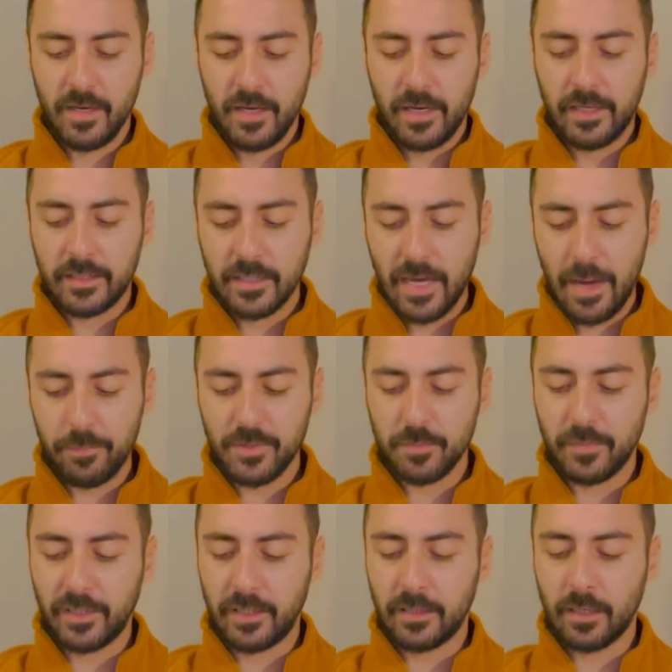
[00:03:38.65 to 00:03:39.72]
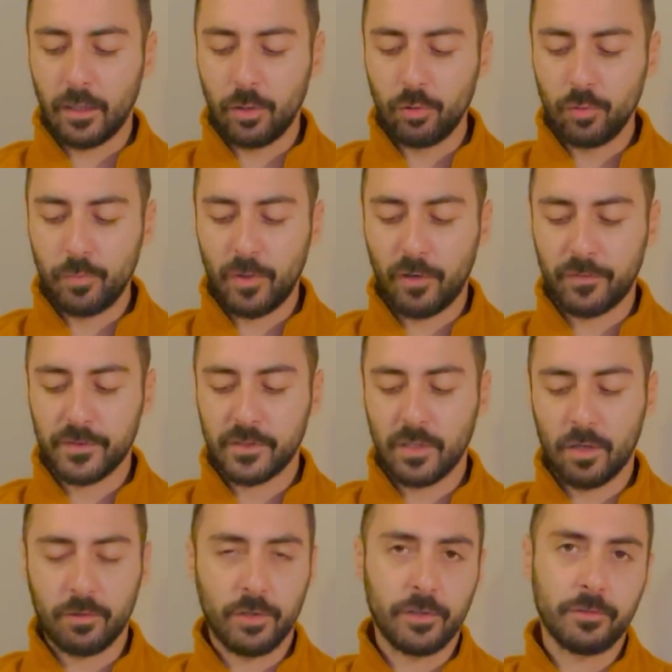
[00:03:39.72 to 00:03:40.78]
It kept me in a loop of
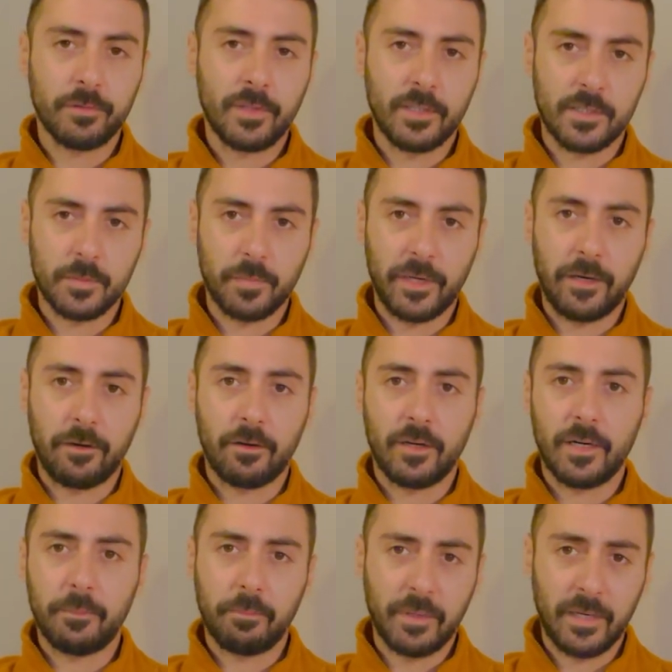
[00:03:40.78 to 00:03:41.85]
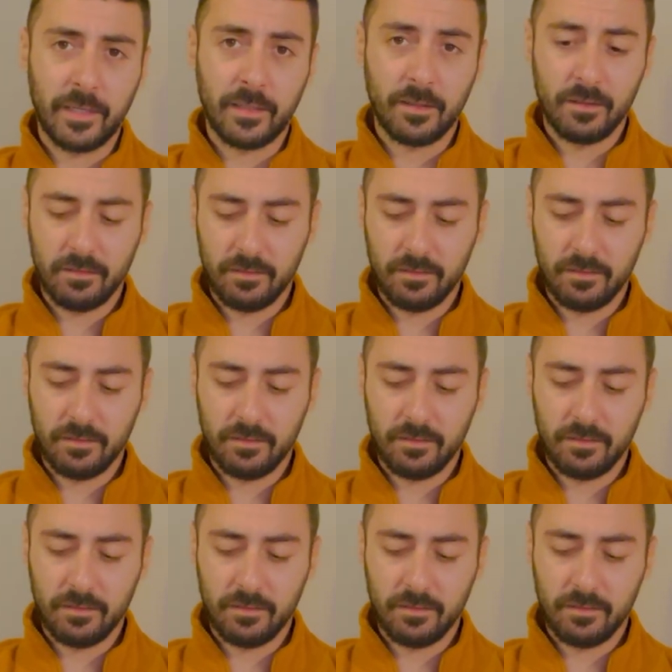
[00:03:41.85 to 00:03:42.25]
sorrow, despair, and pain.